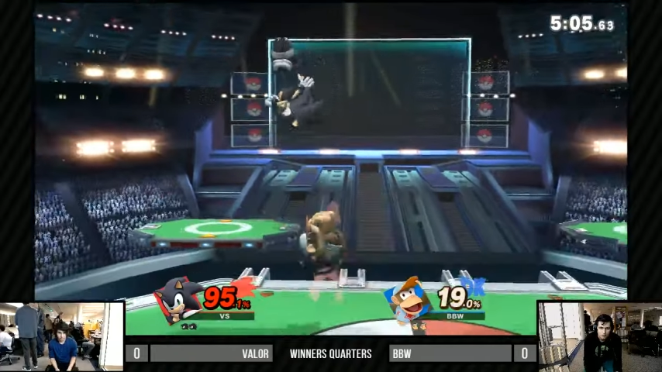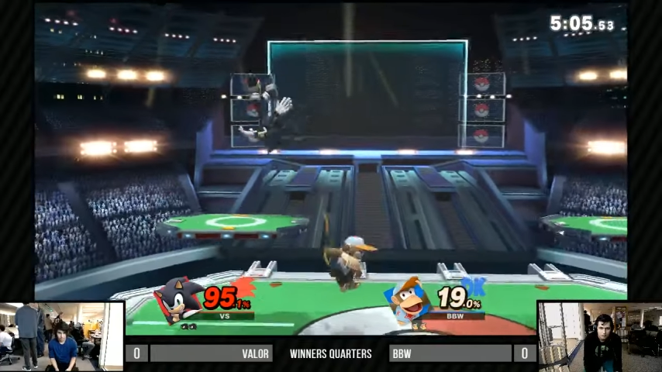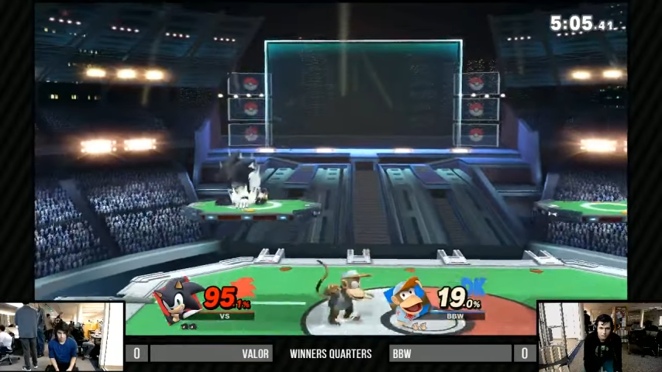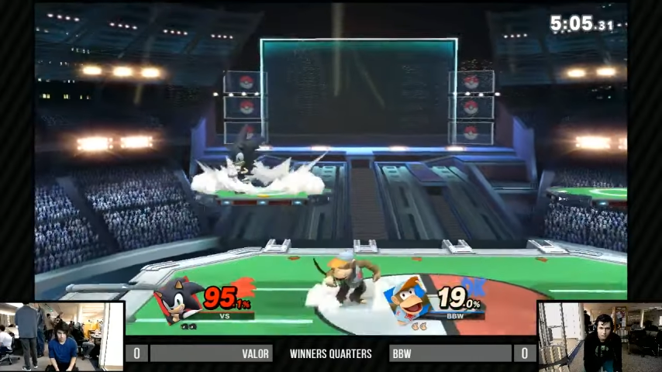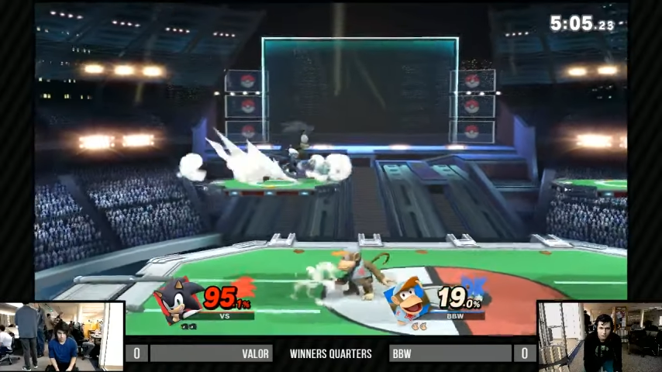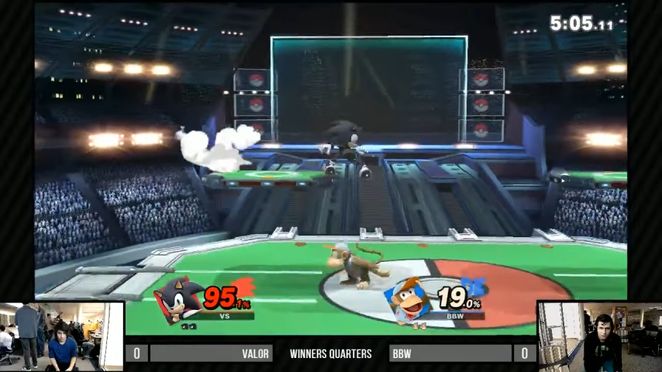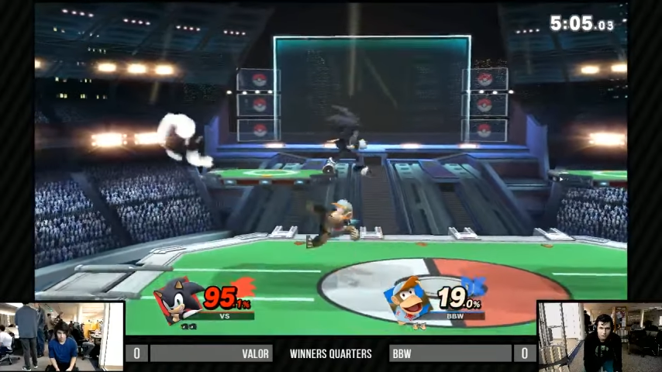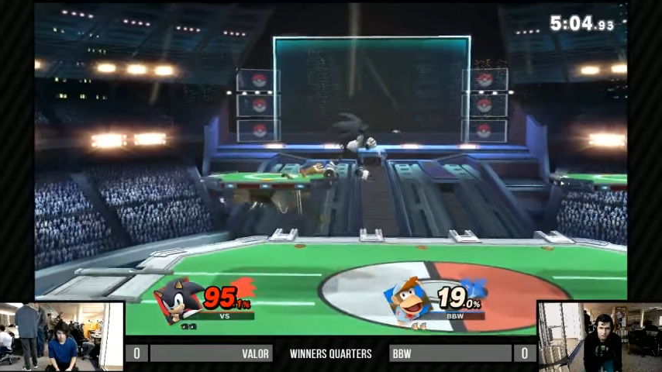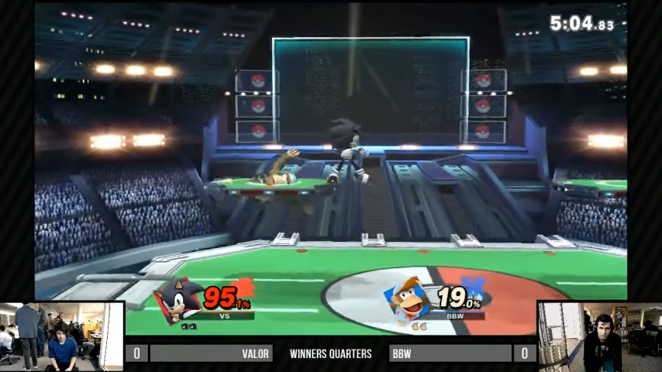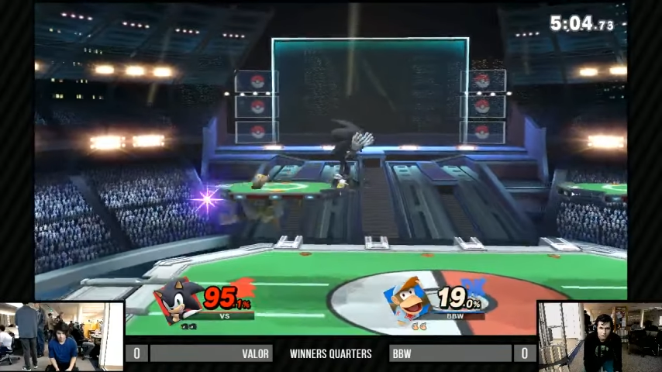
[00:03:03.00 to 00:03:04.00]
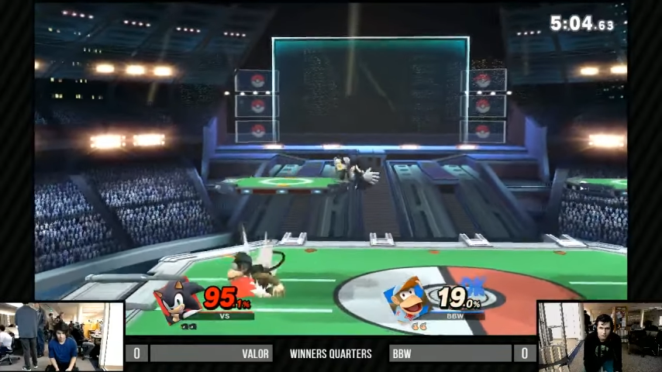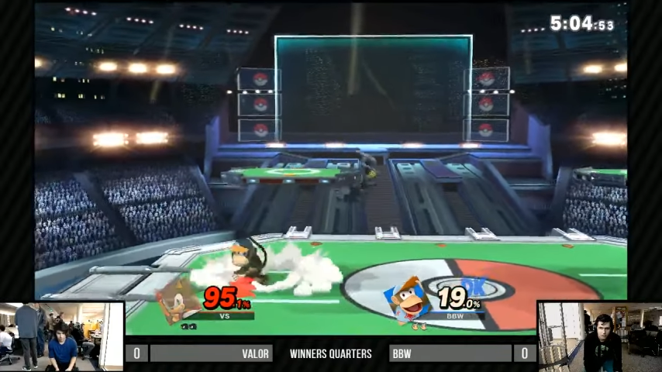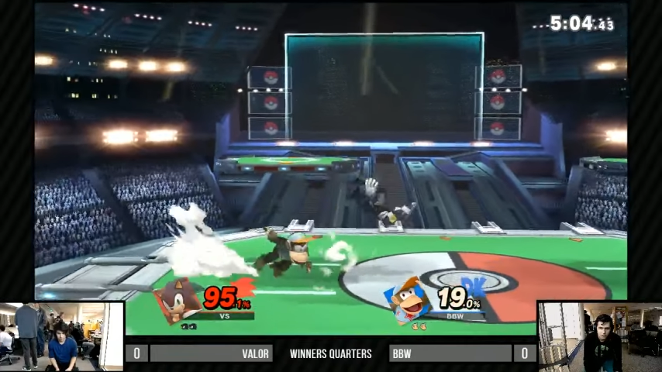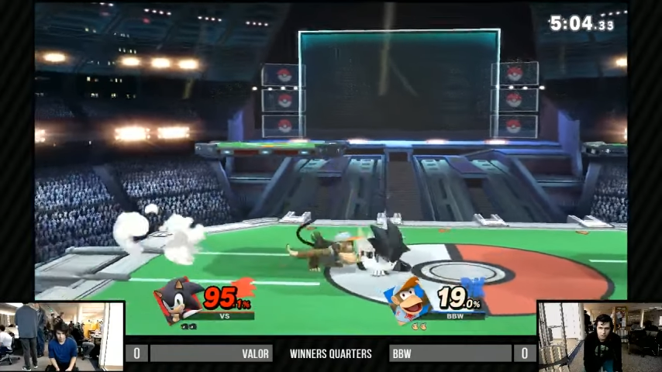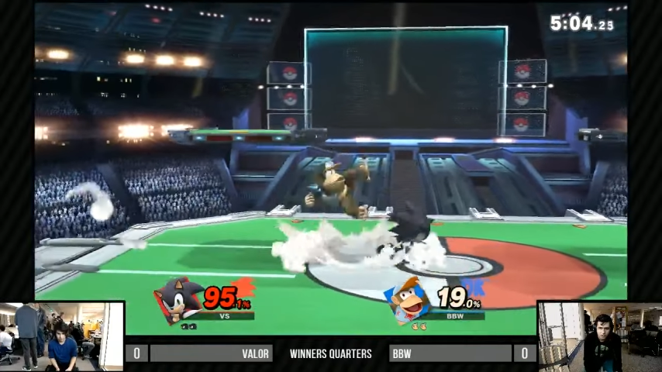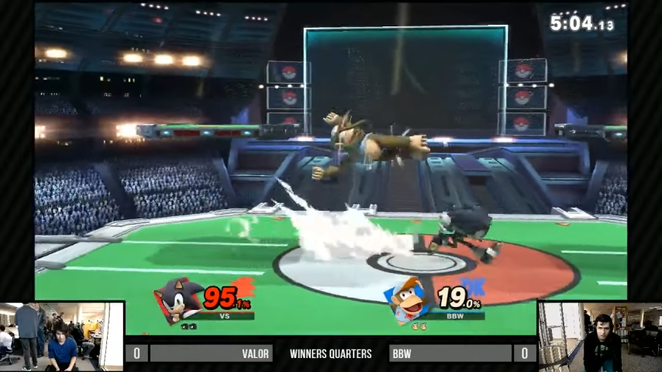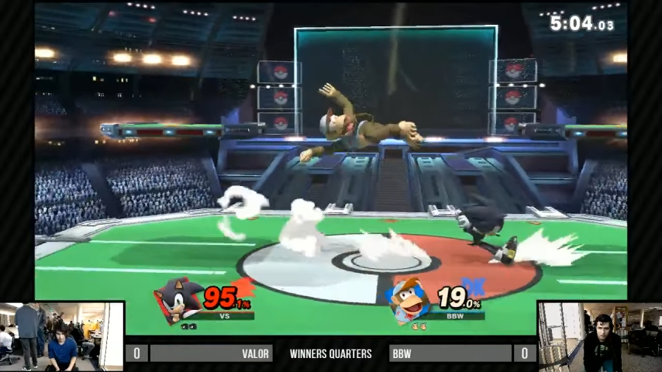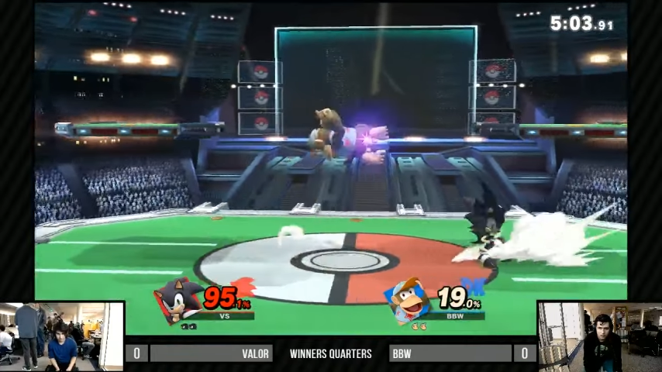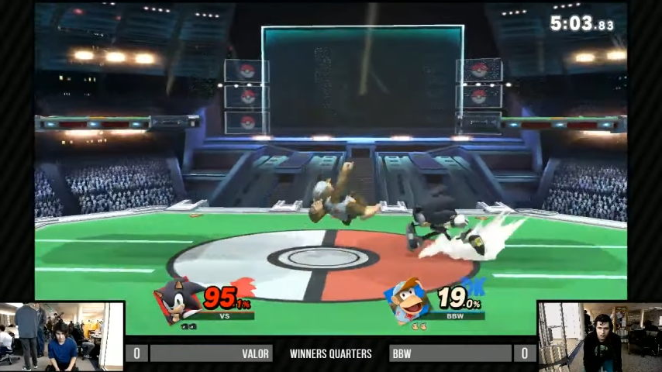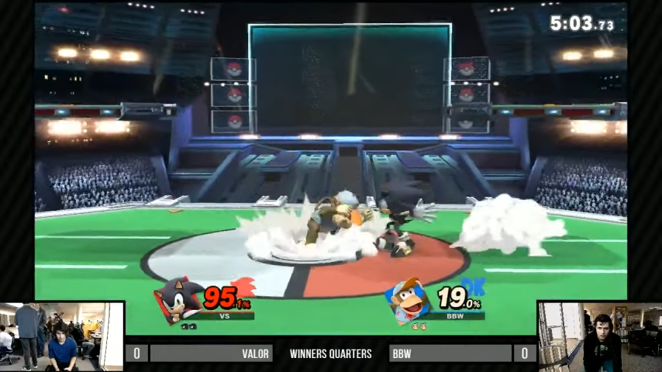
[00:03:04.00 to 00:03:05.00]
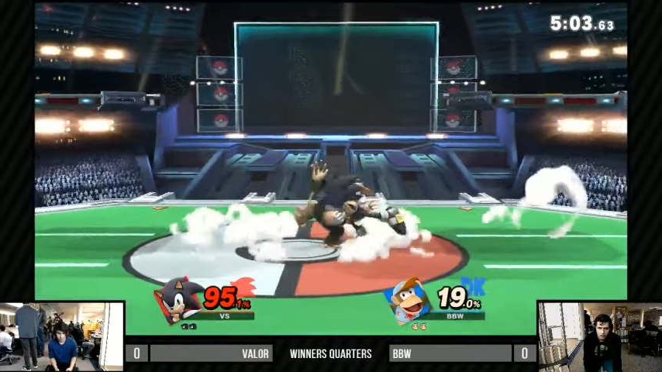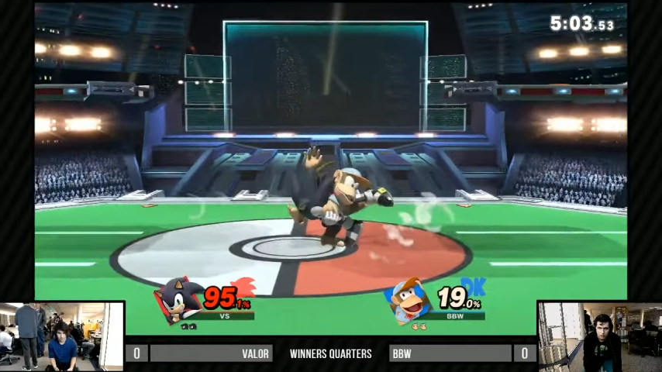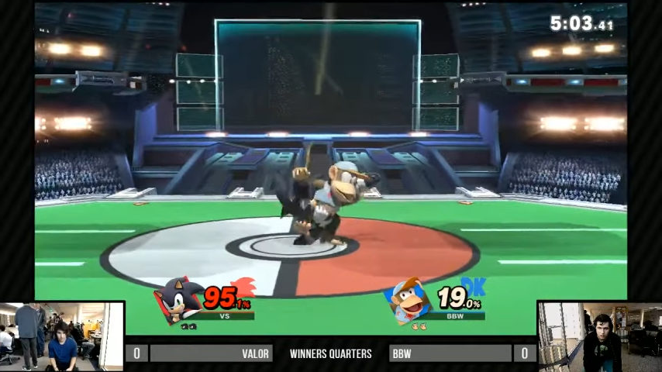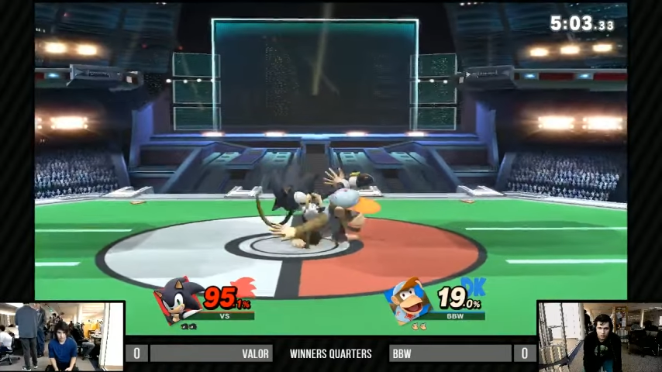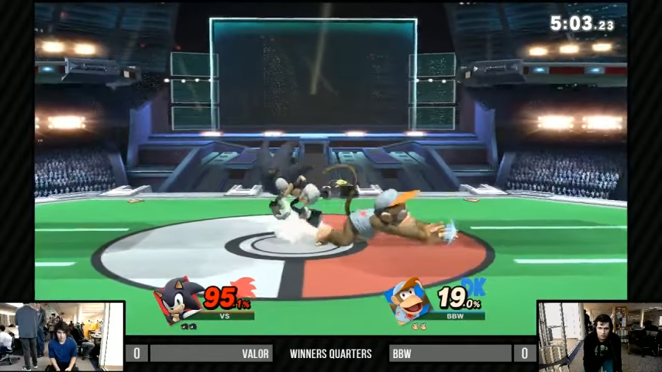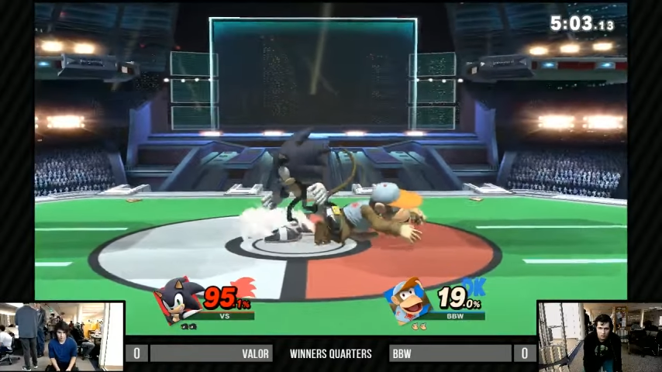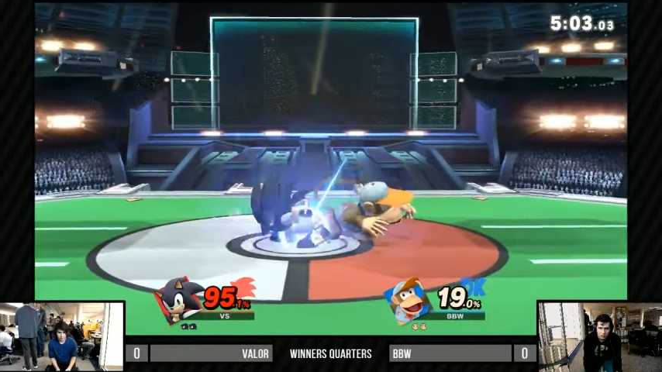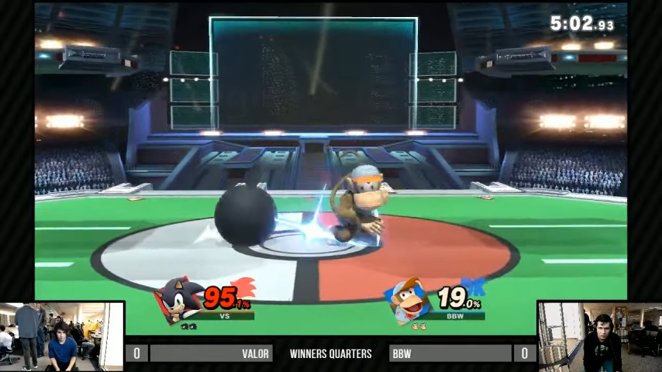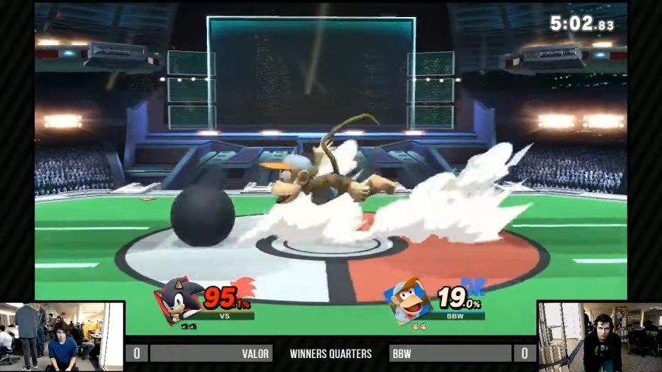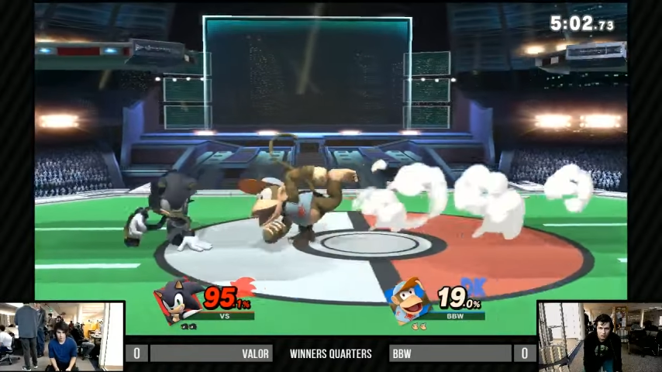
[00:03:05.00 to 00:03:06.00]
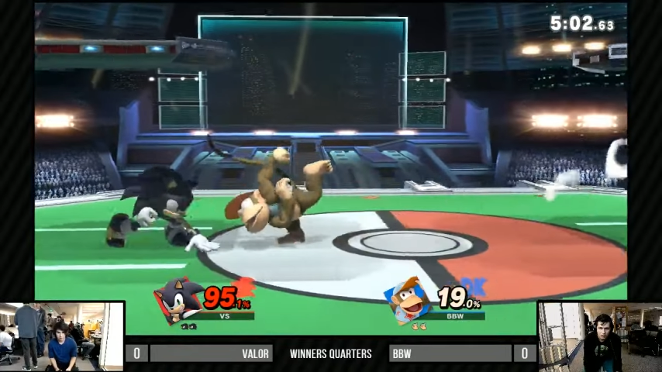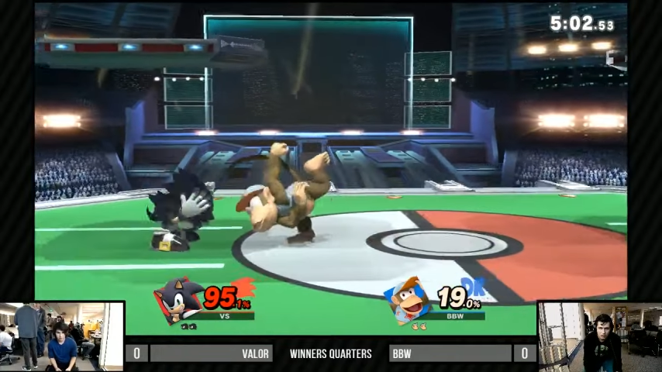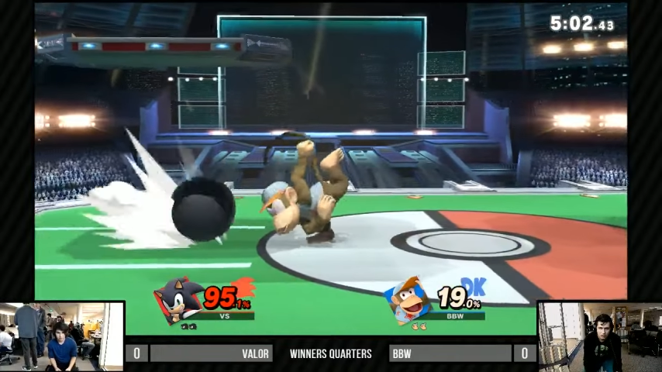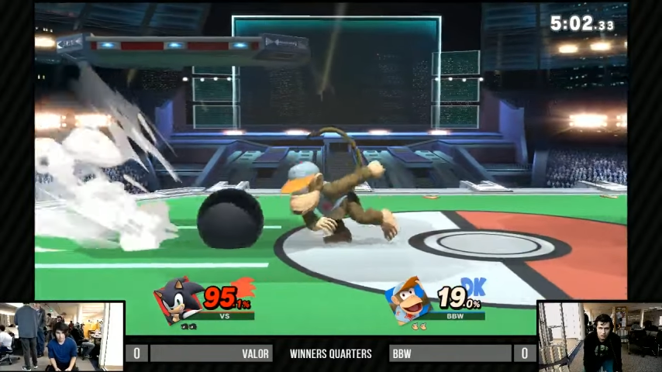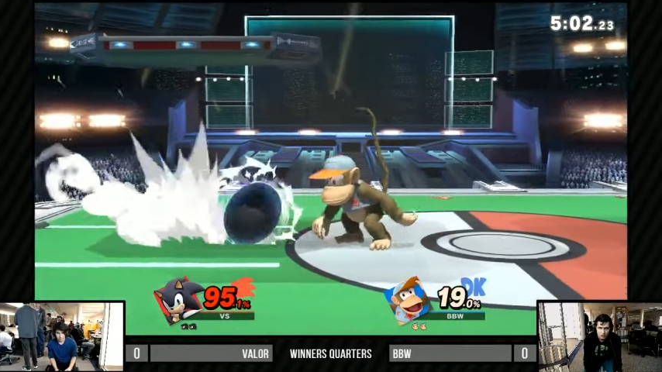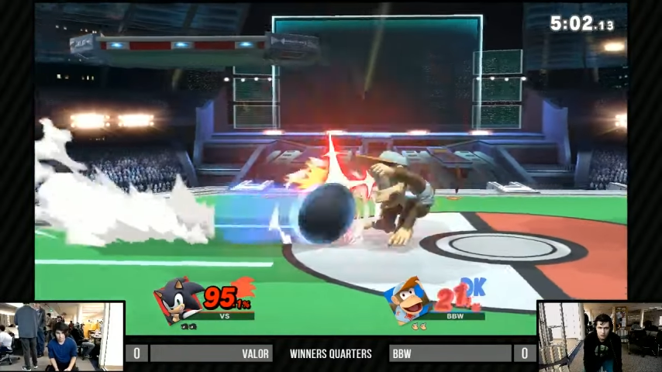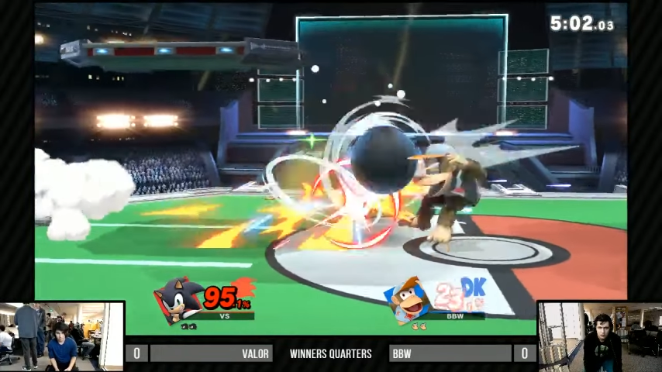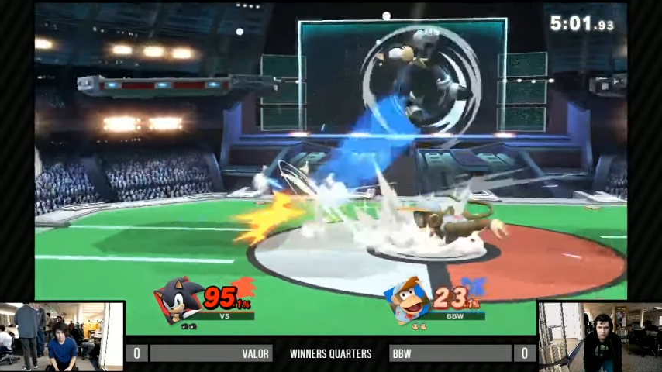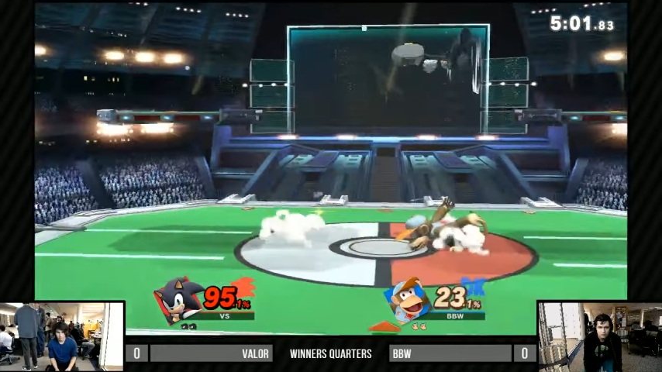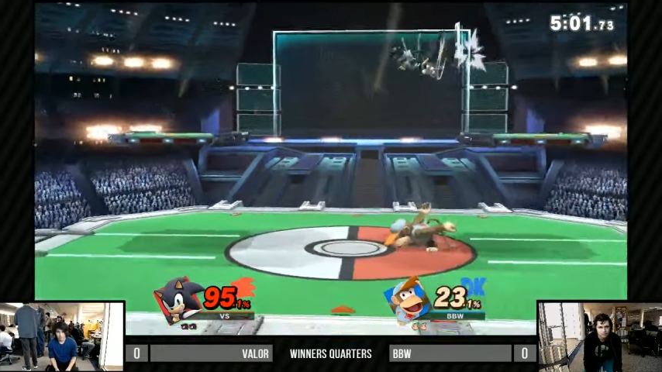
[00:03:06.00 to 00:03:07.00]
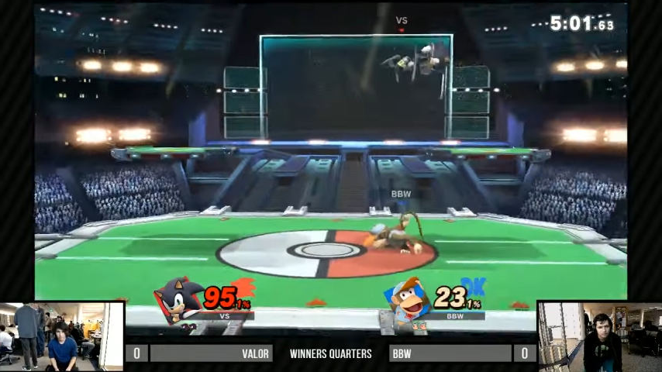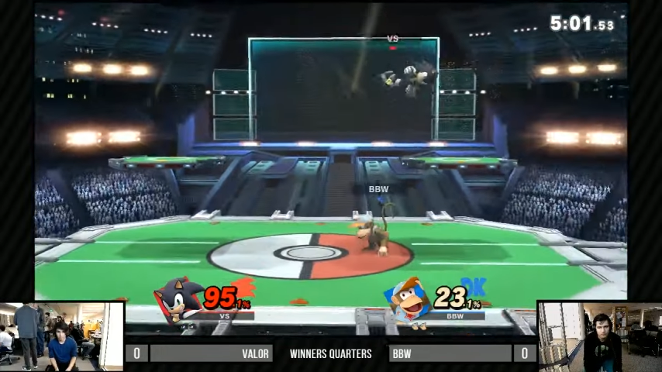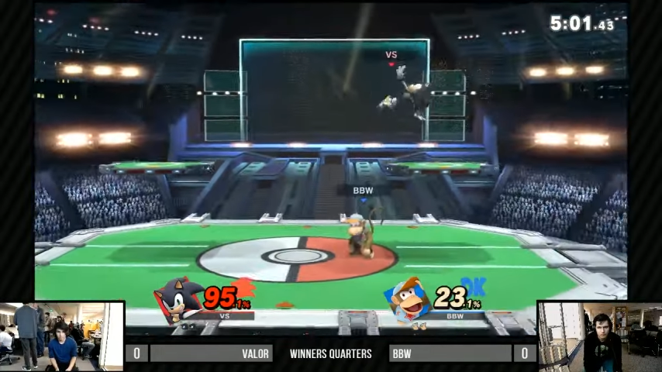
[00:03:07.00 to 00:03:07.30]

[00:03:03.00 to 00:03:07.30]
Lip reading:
Nobody's mouth can be seen.